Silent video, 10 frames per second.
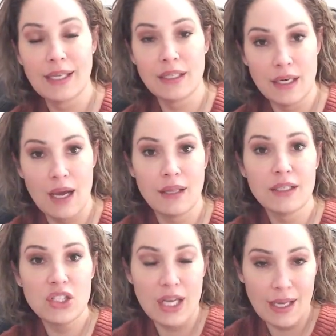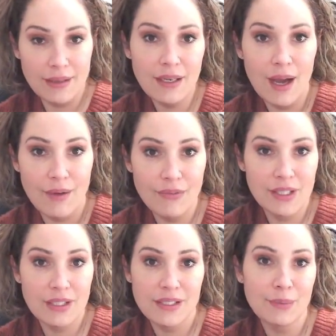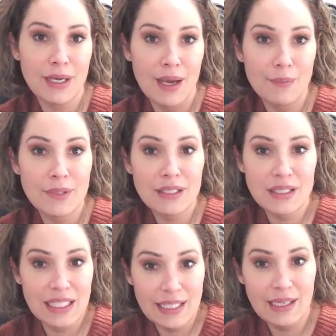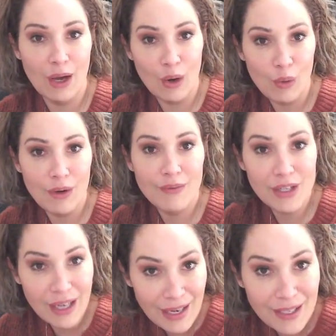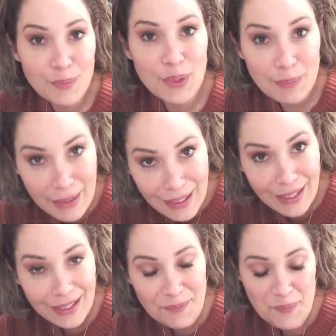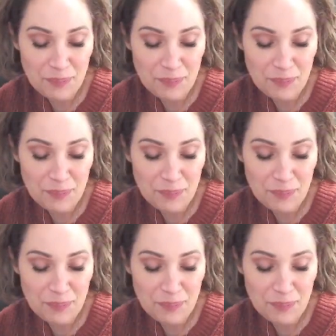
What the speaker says: gain the knowledge and the confidence to become the CEO of their IEP meeting.